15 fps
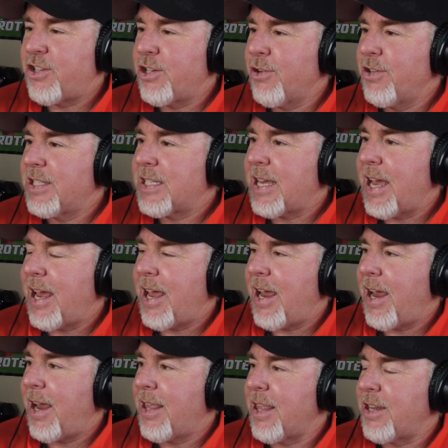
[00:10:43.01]
insurance
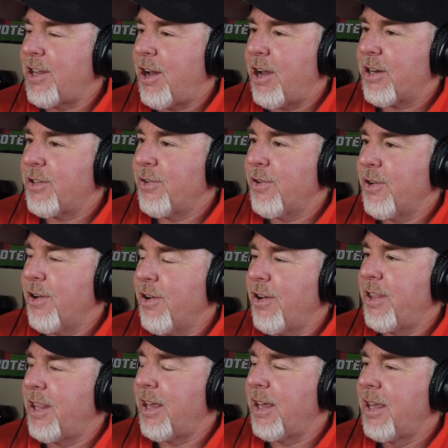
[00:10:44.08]
guy and the
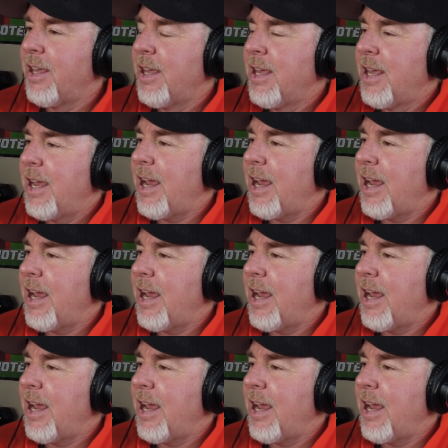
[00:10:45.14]
doctor and the